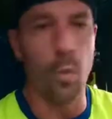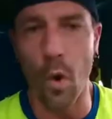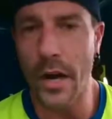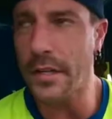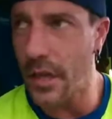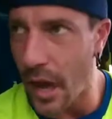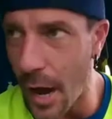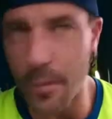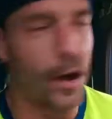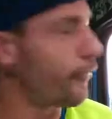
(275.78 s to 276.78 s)
1
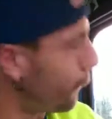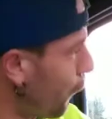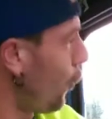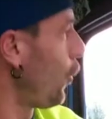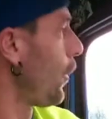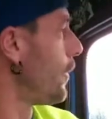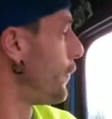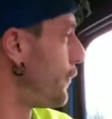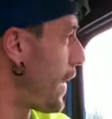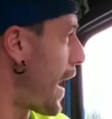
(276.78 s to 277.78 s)
cup of full
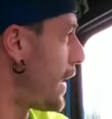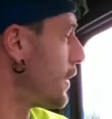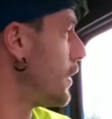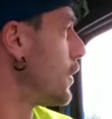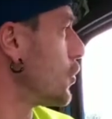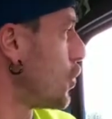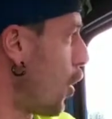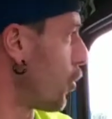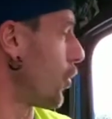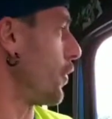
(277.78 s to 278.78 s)
fat yogurt,